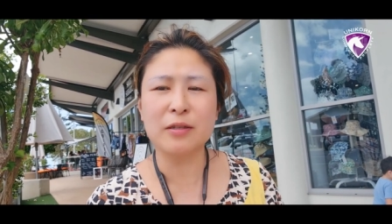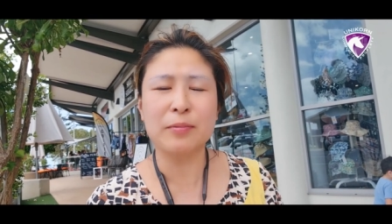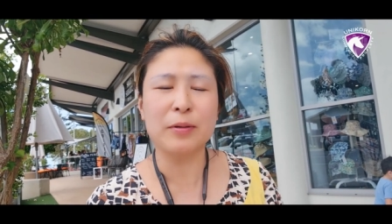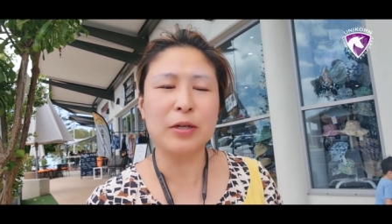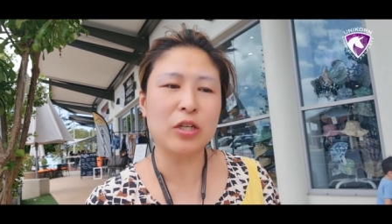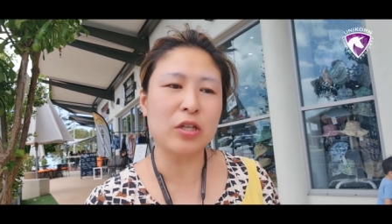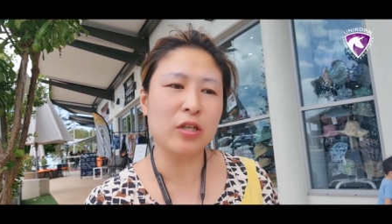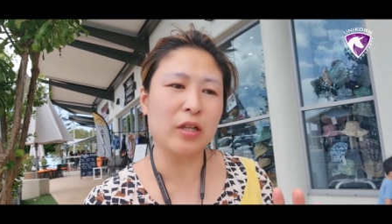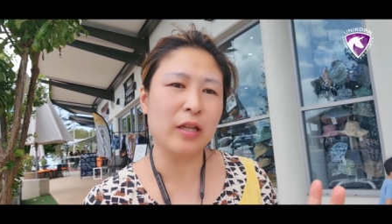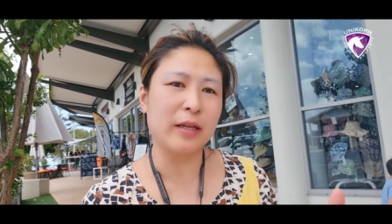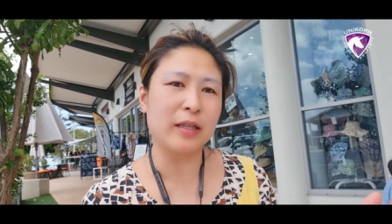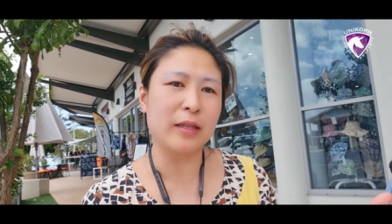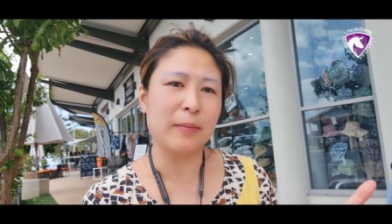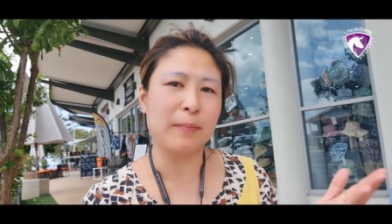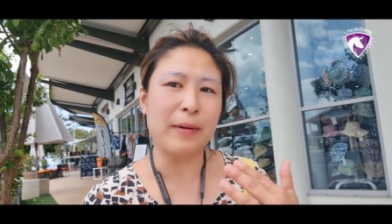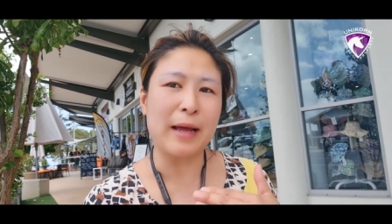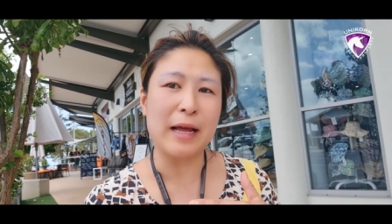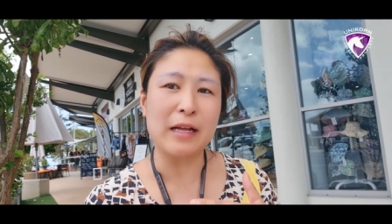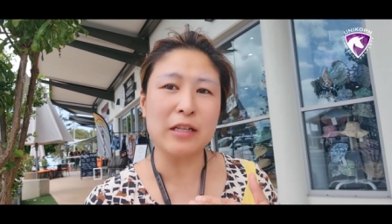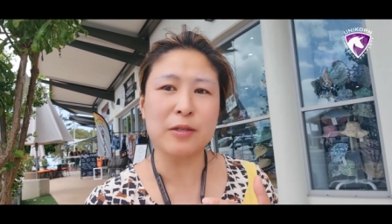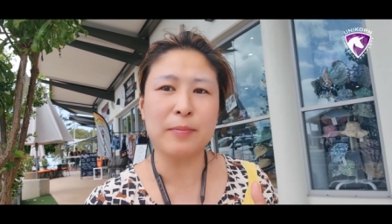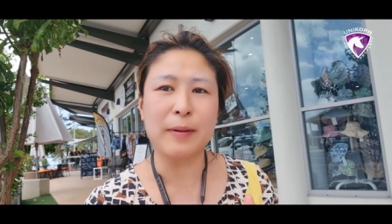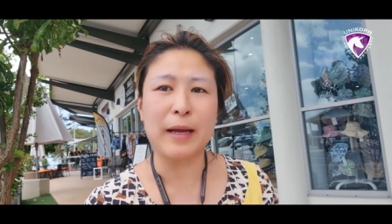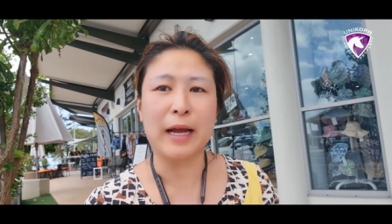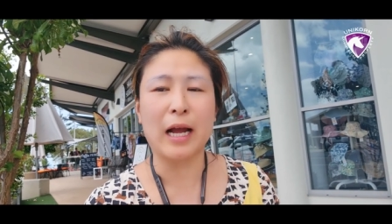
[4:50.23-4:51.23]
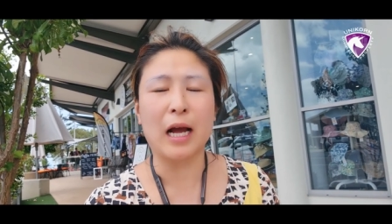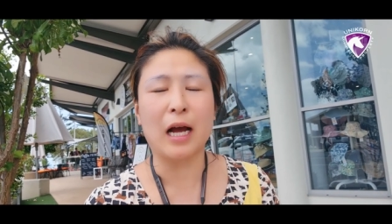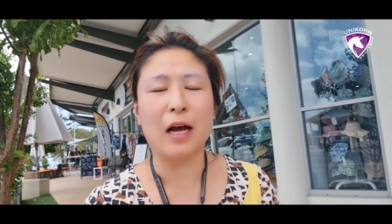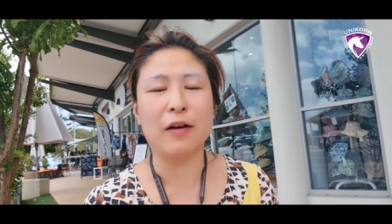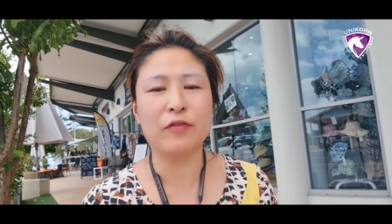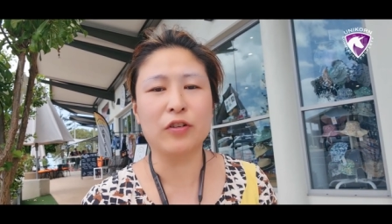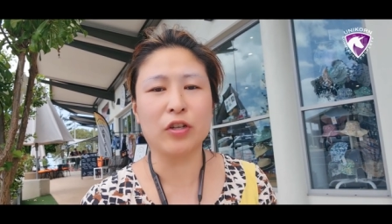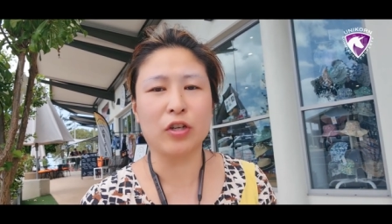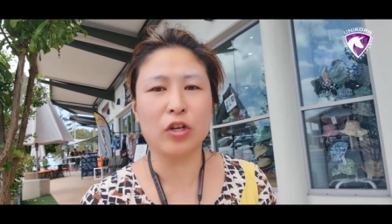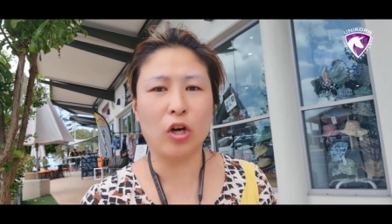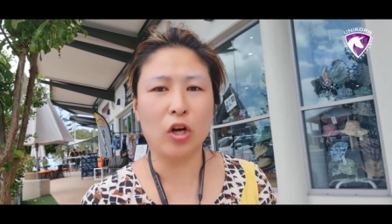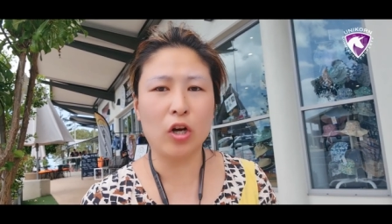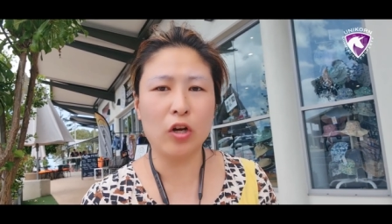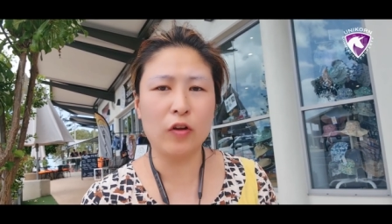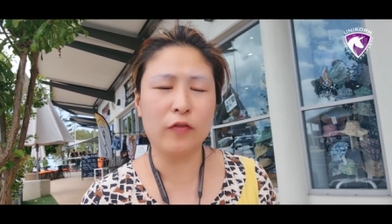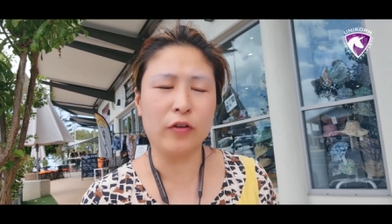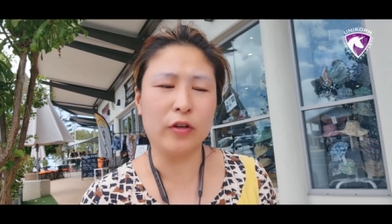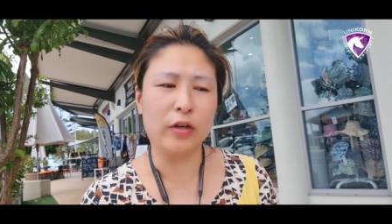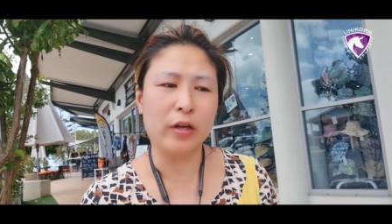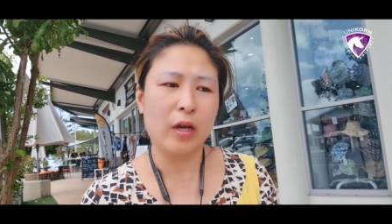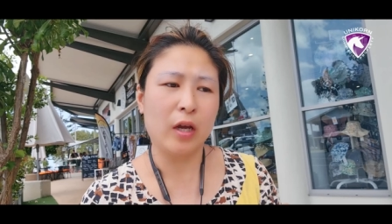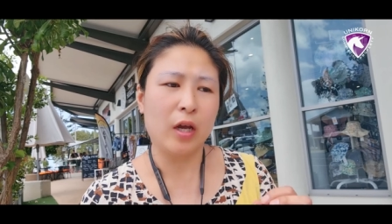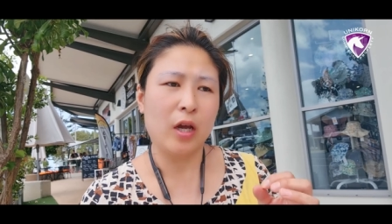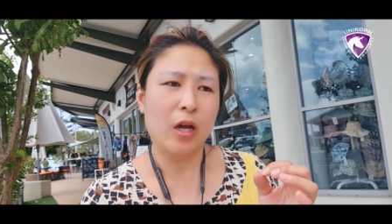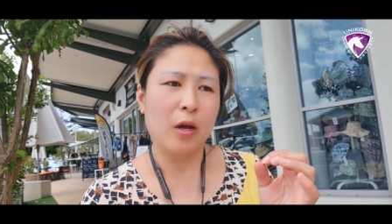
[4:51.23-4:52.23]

especially the bounce back after COVID.